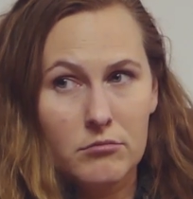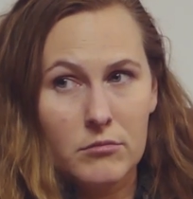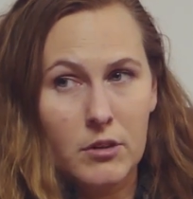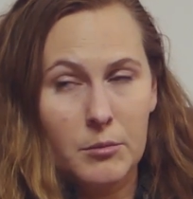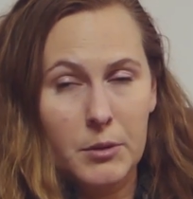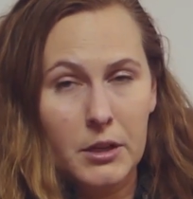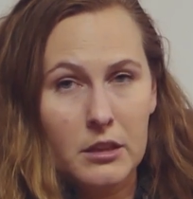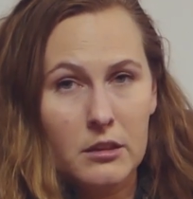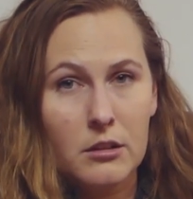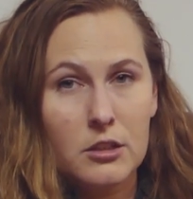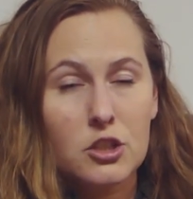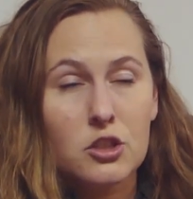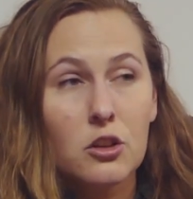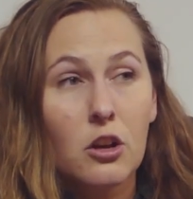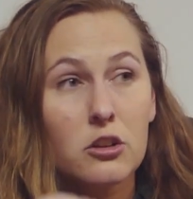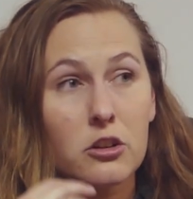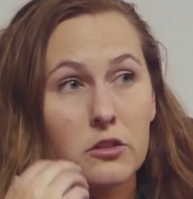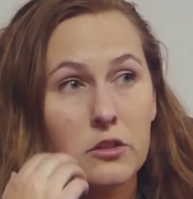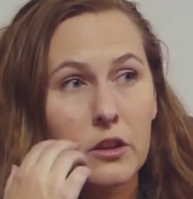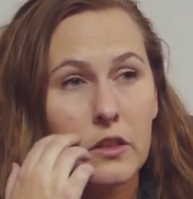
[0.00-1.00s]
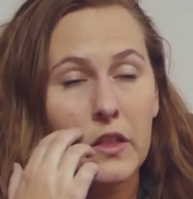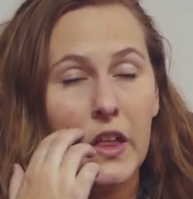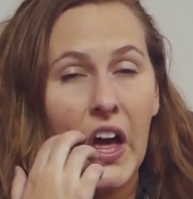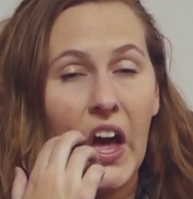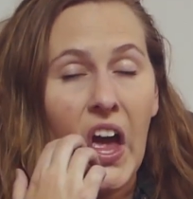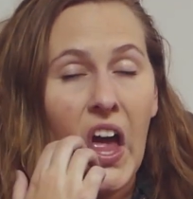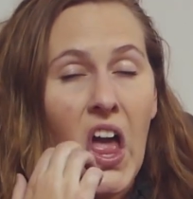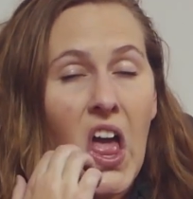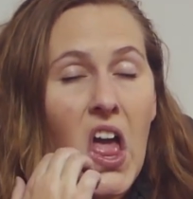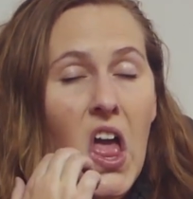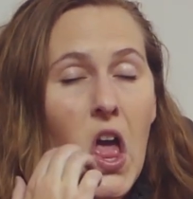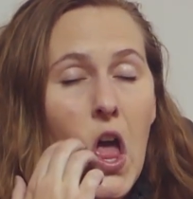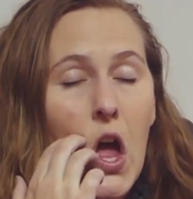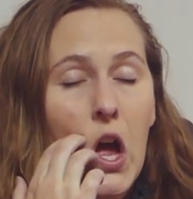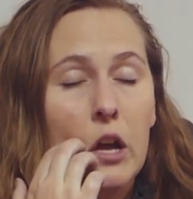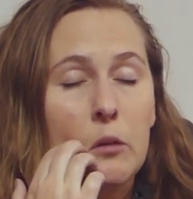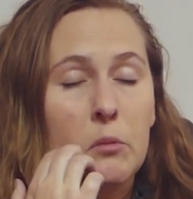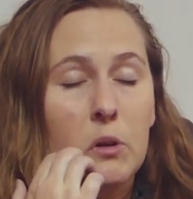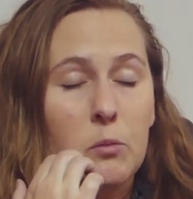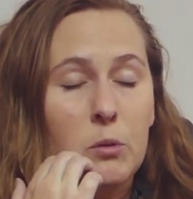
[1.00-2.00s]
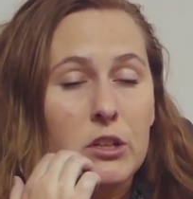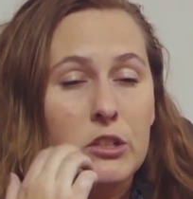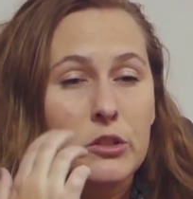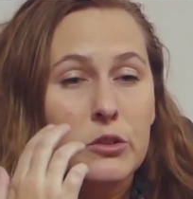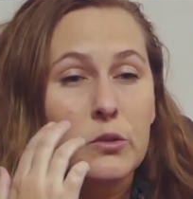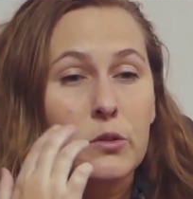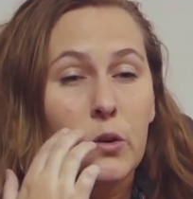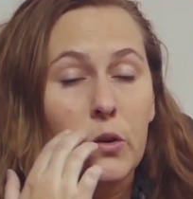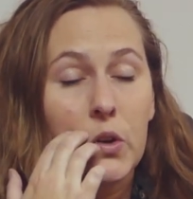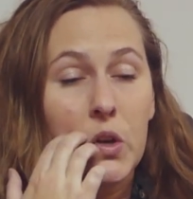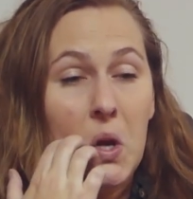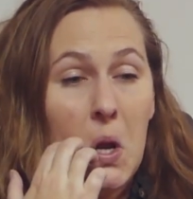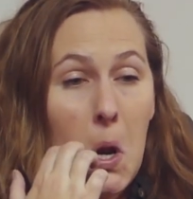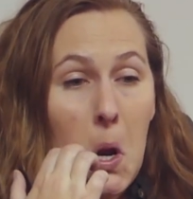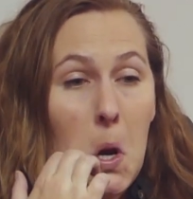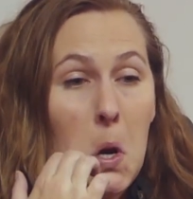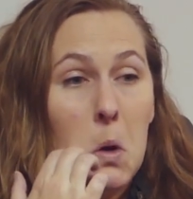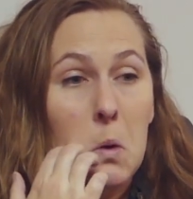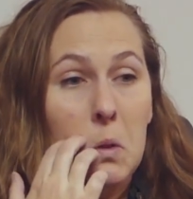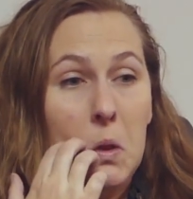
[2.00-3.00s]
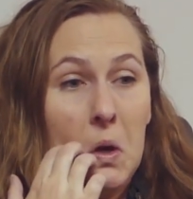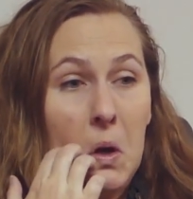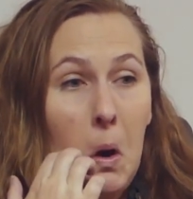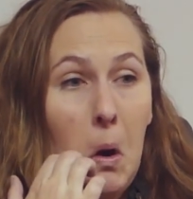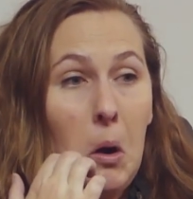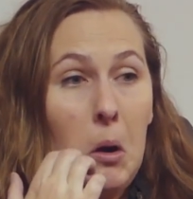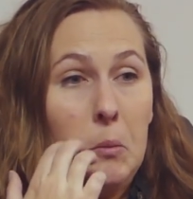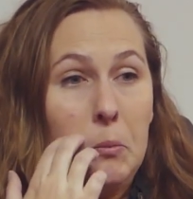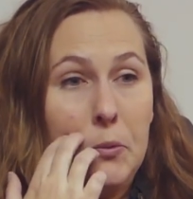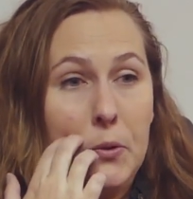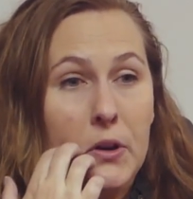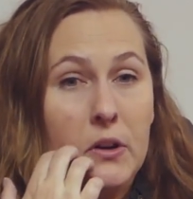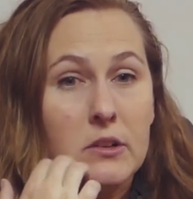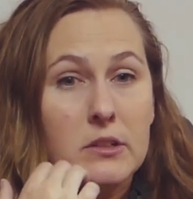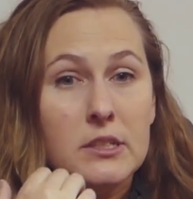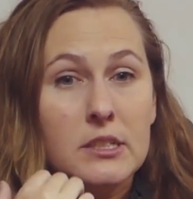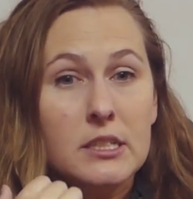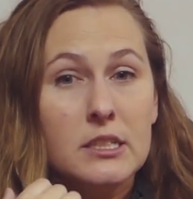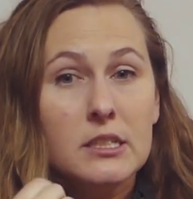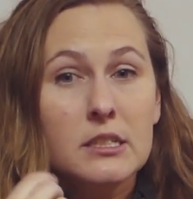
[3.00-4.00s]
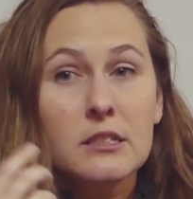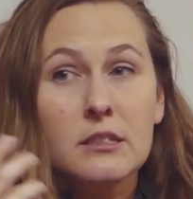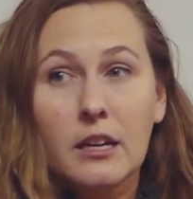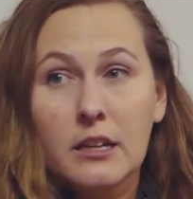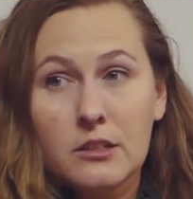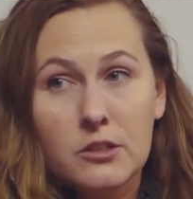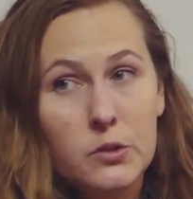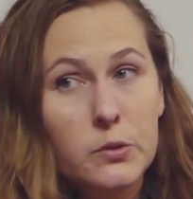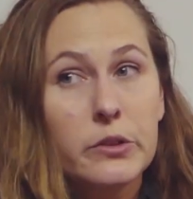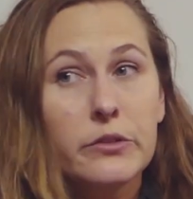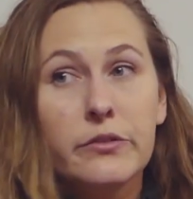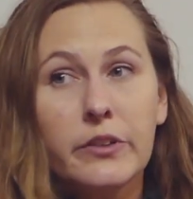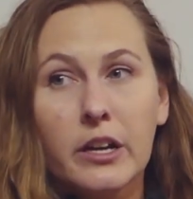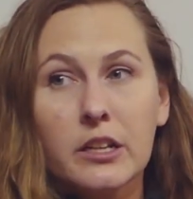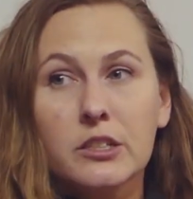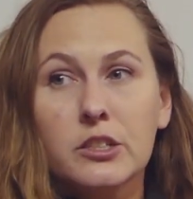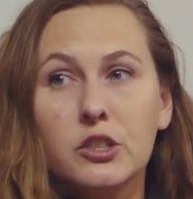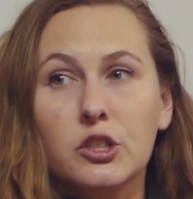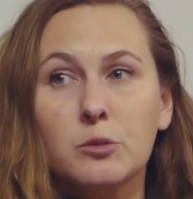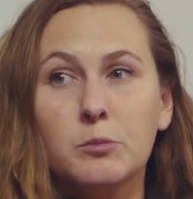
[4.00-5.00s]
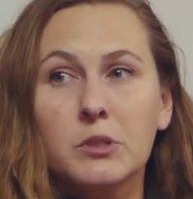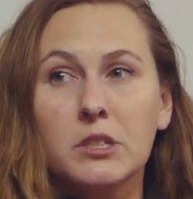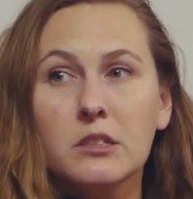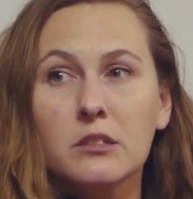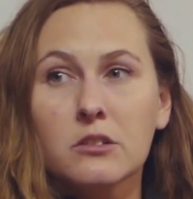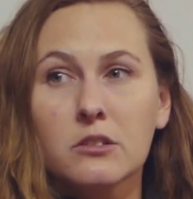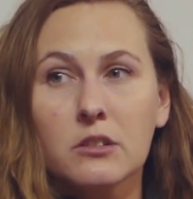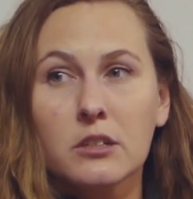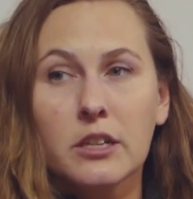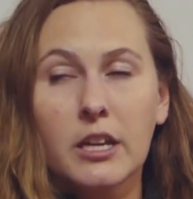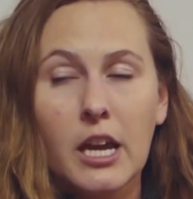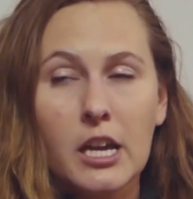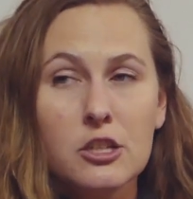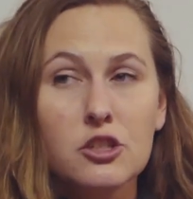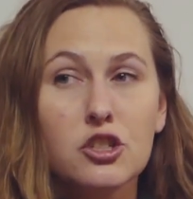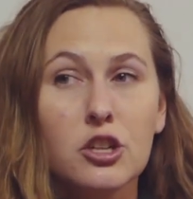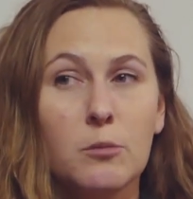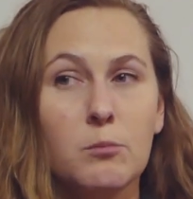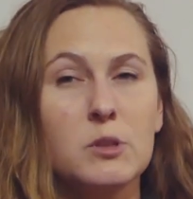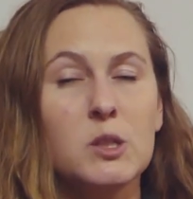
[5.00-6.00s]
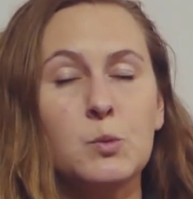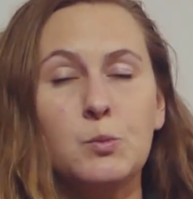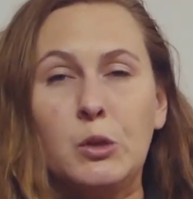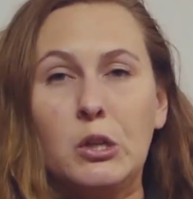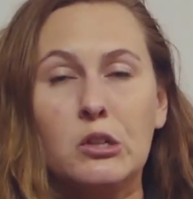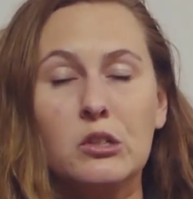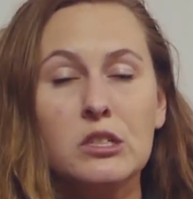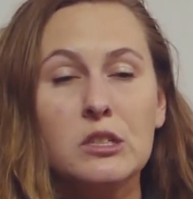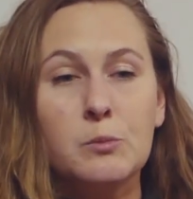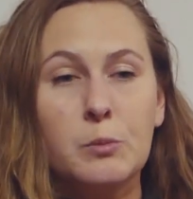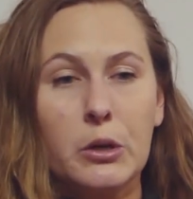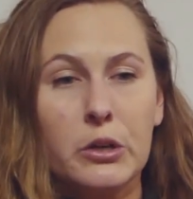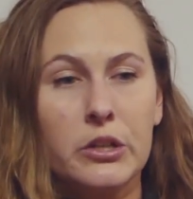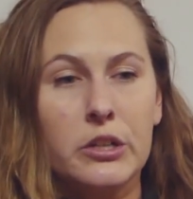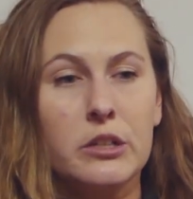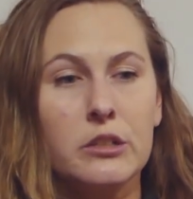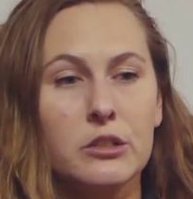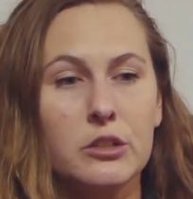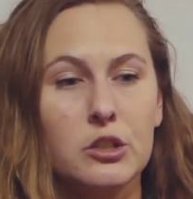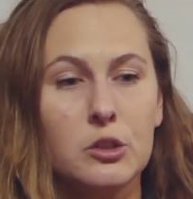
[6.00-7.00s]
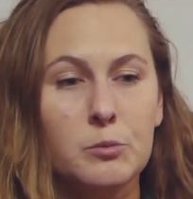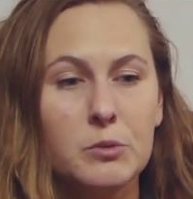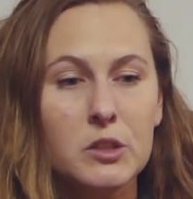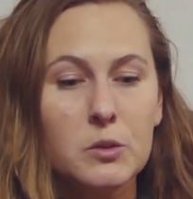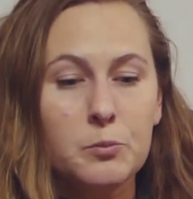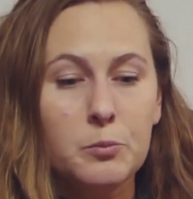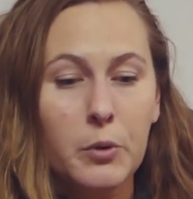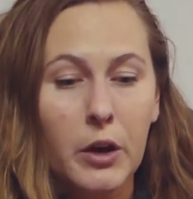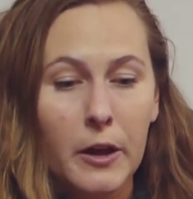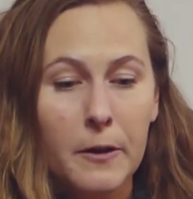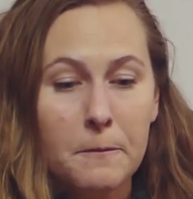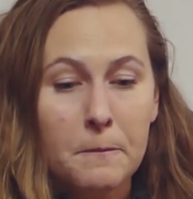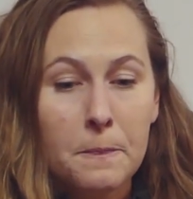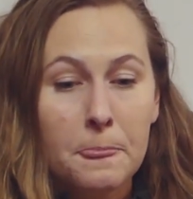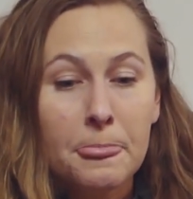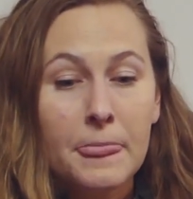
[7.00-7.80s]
much longer than that. We do know there are prion diseases that do affect humans or can jump a species barrier into humans, but